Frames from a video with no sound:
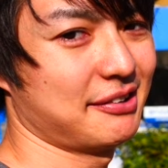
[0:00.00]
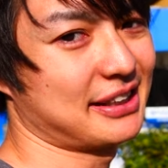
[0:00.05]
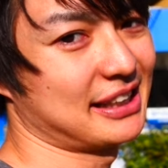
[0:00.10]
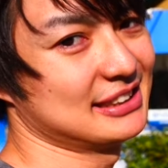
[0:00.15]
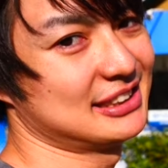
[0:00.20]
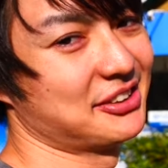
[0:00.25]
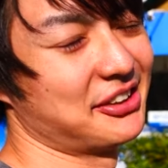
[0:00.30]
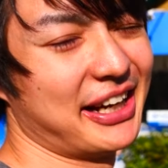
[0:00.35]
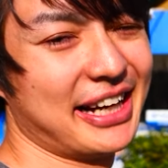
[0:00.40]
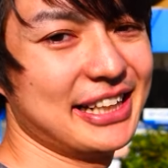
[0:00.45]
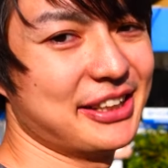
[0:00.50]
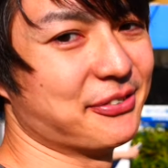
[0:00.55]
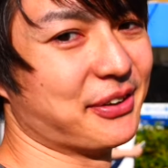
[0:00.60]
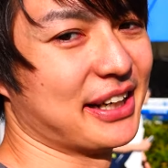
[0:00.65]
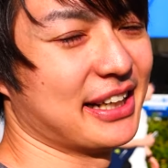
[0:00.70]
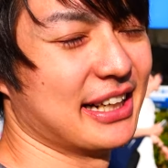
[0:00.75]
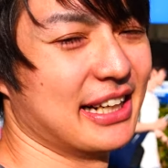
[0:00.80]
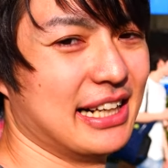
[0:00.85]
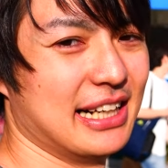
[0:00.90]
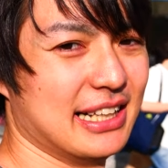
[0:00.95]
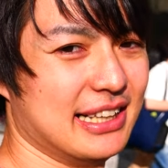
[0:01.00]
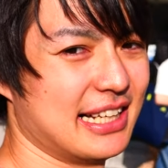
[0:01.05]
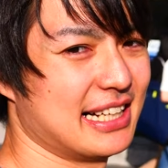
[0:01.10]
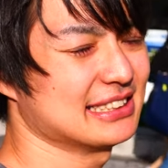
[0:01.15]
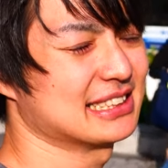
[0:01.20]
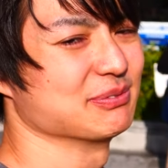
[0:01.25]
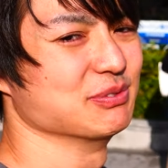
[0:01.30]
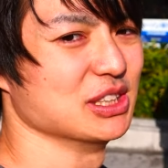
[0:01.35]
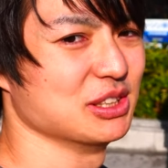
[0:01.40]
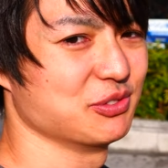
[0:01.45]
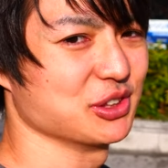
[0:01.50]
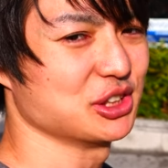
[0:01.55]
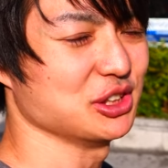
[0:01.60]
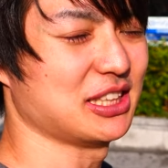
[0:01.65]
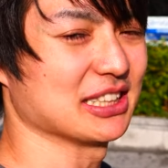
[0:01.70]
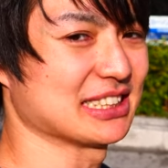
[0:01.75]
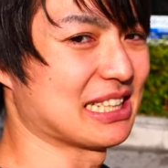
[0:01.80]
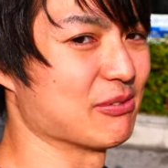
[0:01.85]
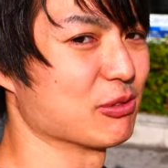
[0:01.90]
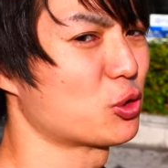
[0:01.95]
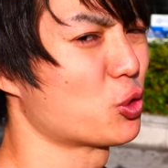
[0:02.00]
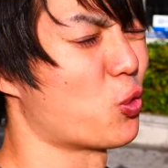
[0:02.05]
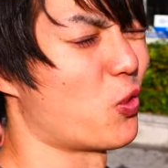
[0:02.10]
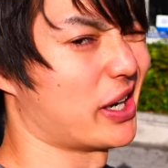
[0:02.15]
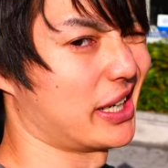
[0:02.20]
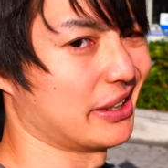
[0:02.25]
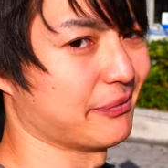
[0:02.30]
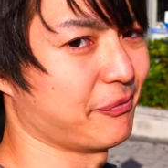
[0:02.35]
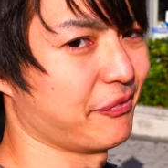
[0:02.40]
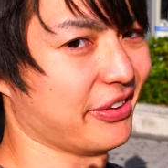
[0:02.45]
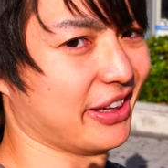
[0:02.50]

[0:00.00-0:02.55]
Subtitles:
Okay, so anyway, let's move to some quiet